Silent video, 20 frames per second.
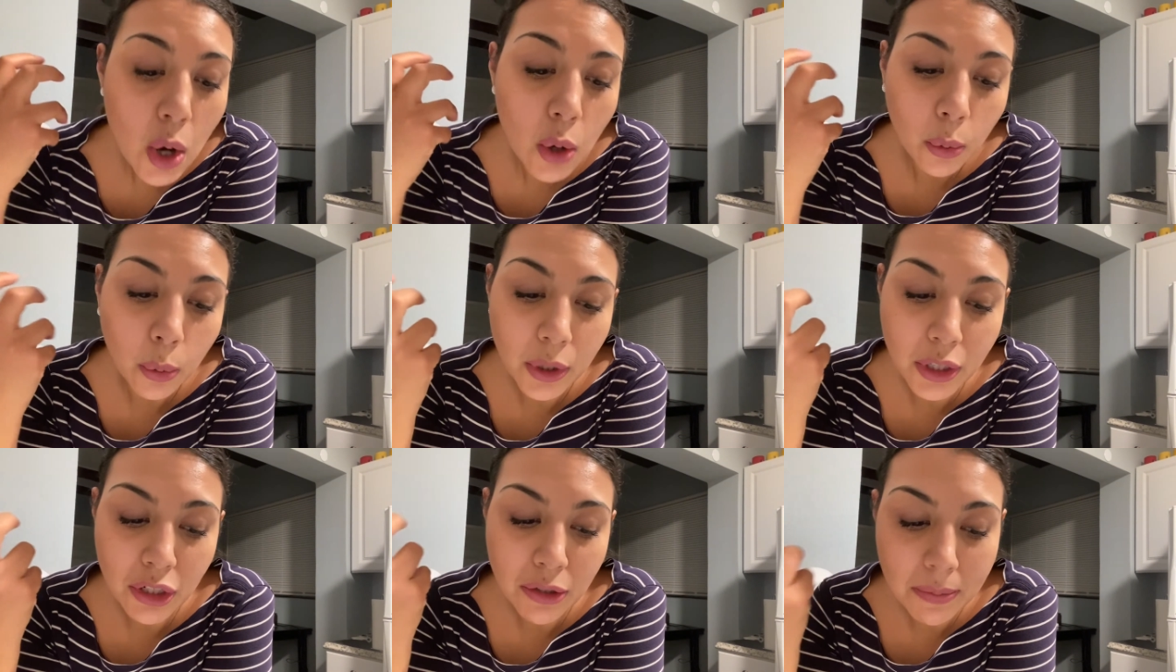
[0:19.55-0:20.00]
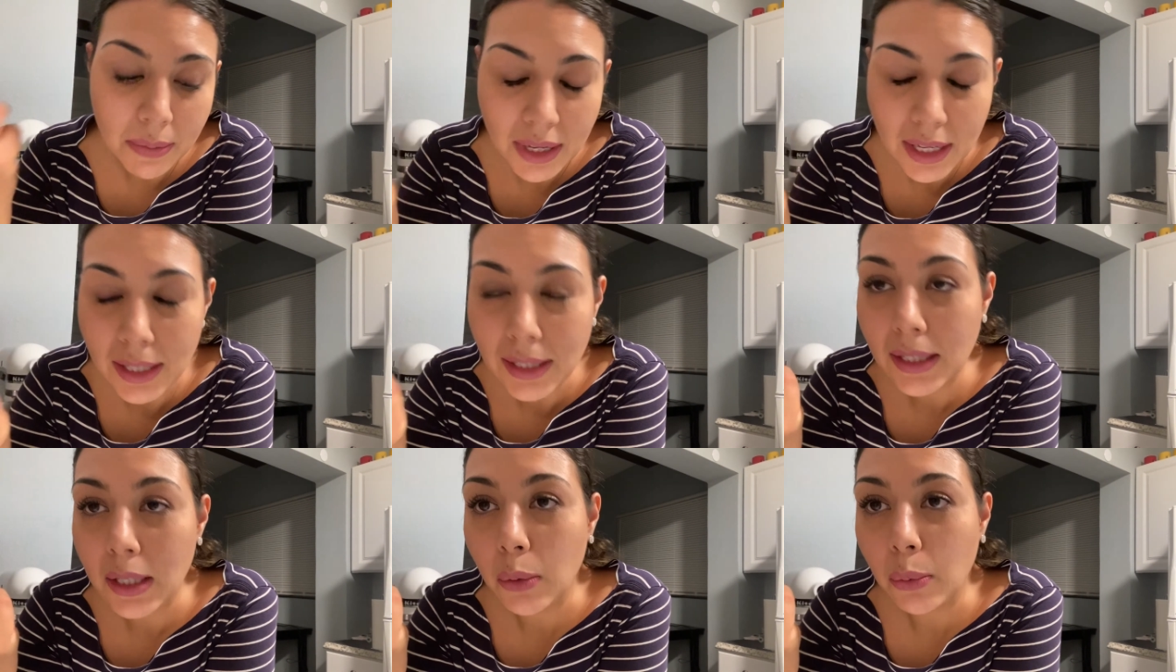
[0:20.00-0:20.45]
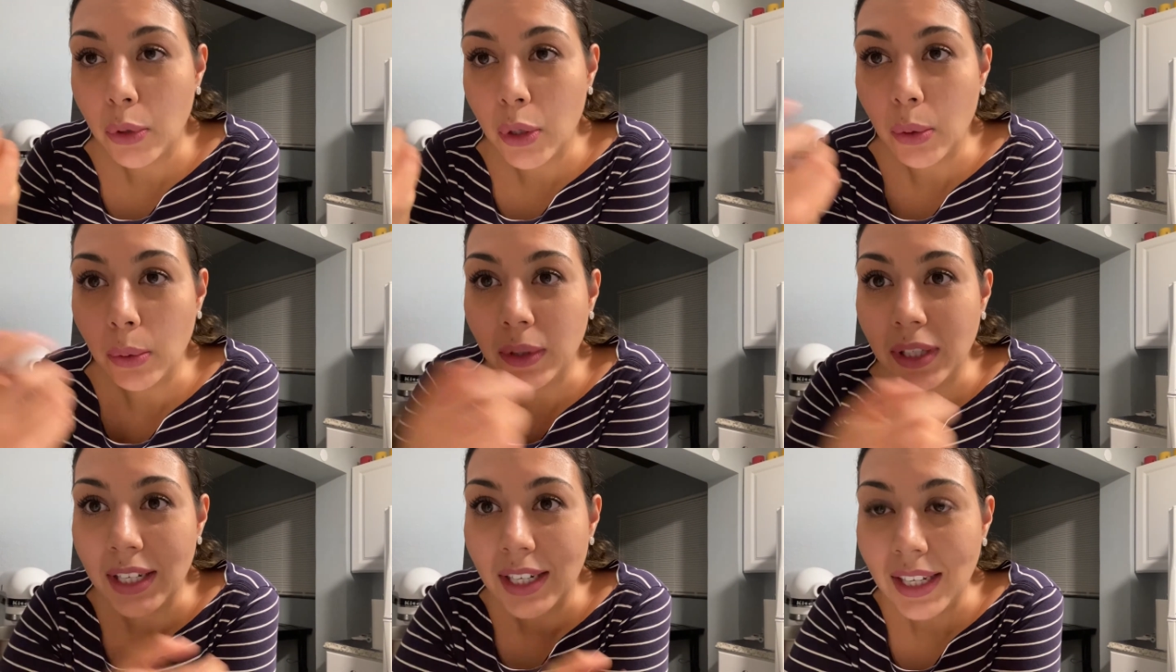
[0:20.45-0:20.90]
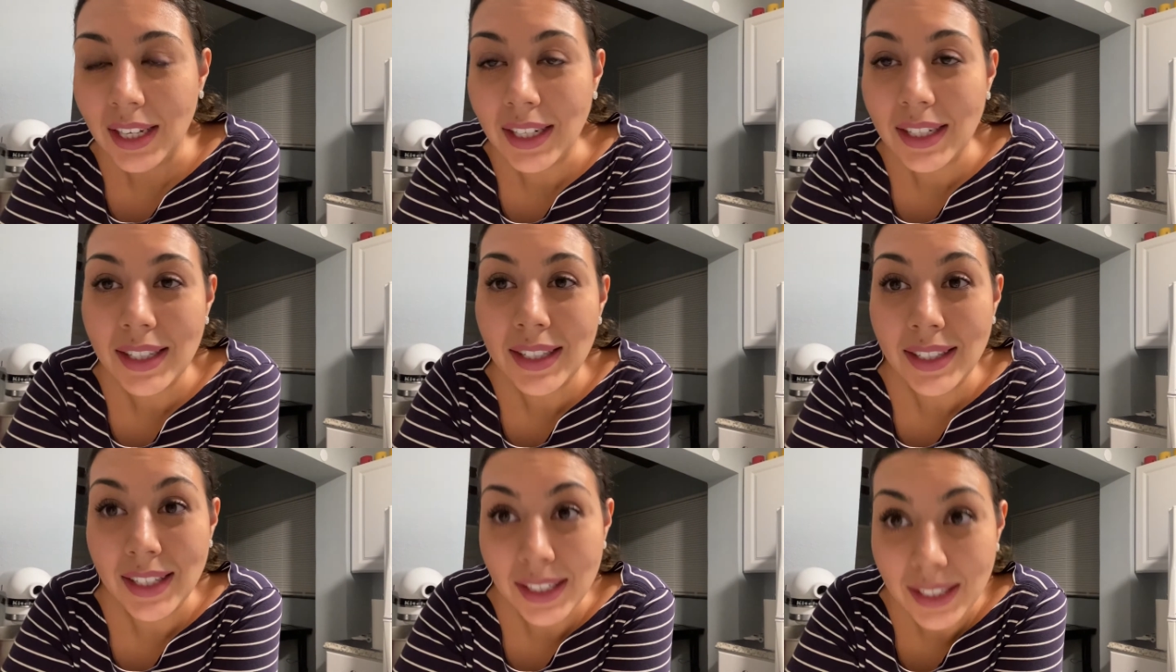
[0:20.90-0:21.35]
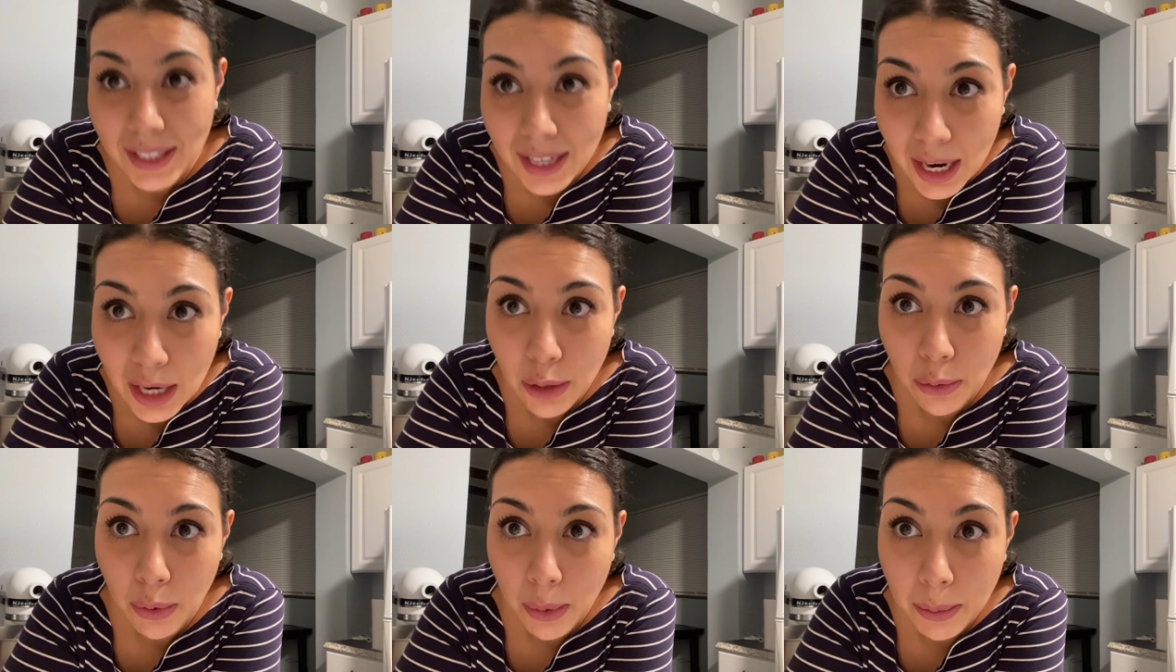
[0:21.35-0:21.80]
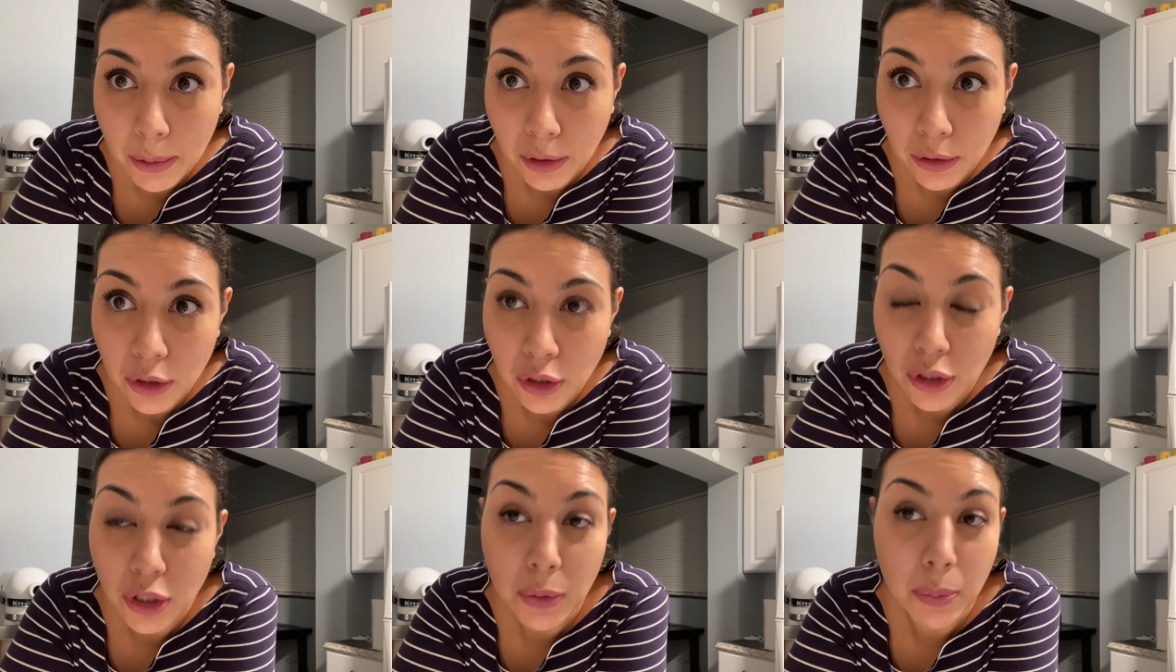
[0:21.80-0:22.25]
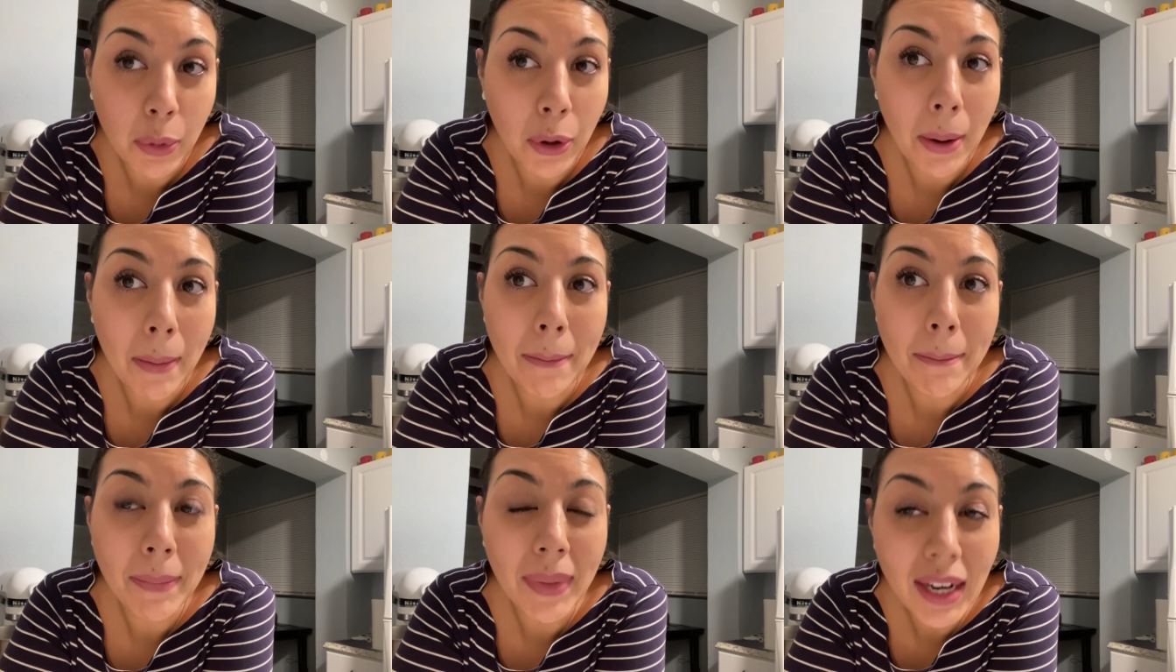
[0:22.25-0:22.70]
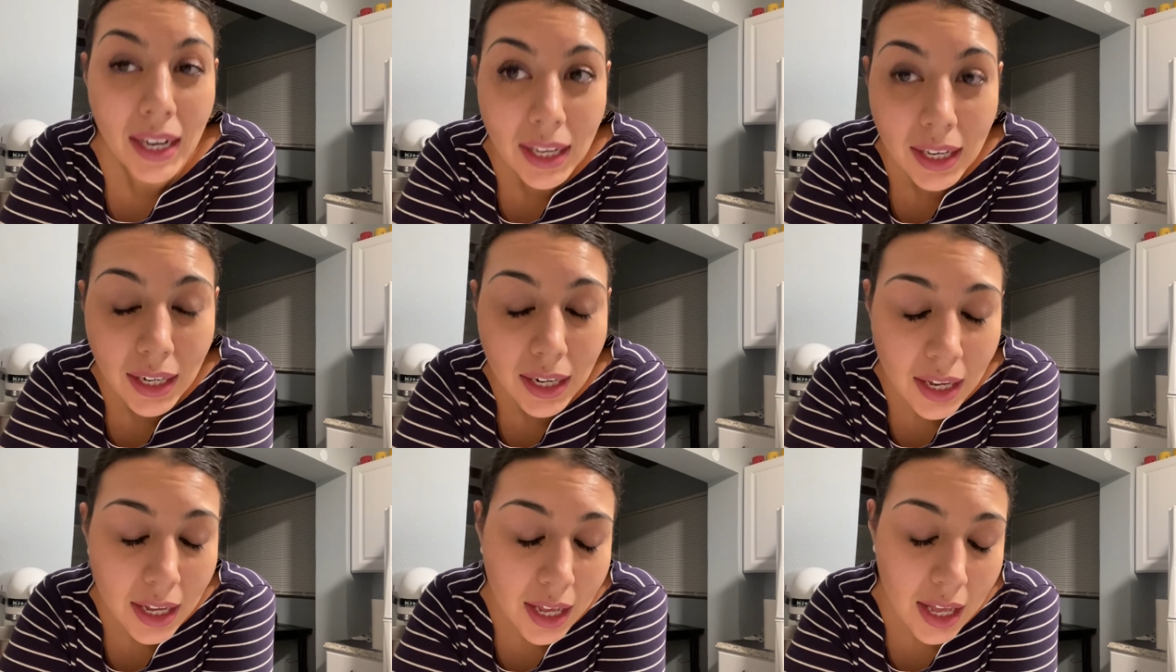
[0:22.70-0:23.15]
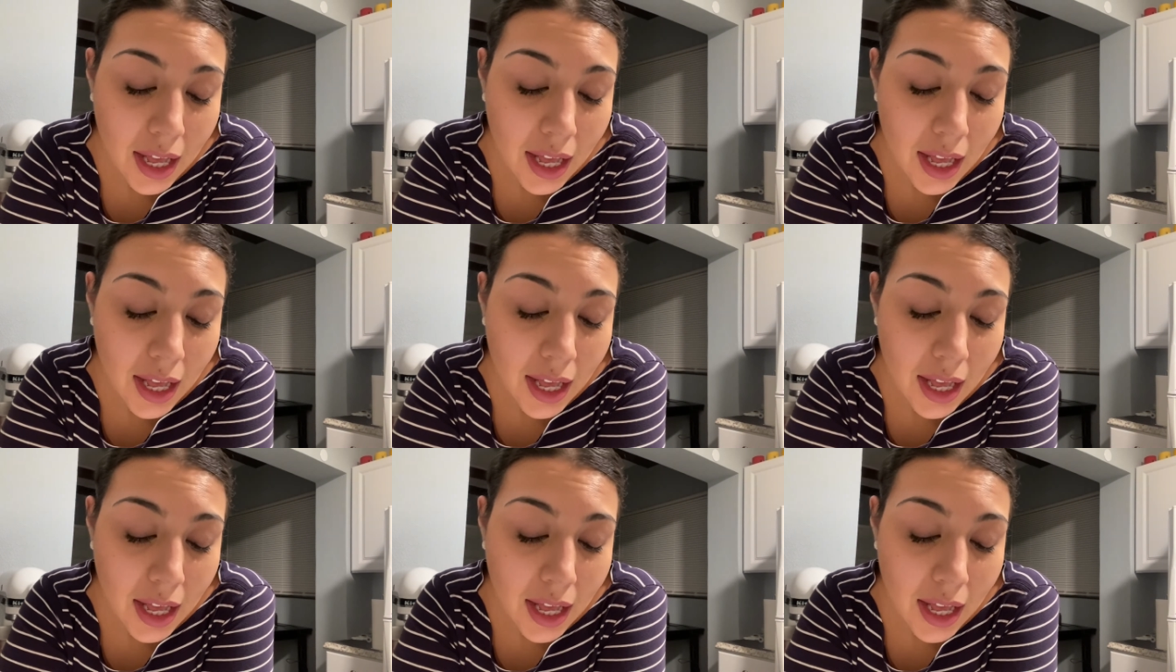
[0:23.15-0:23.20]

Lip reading: which means that we only need 600 revolutions per minute,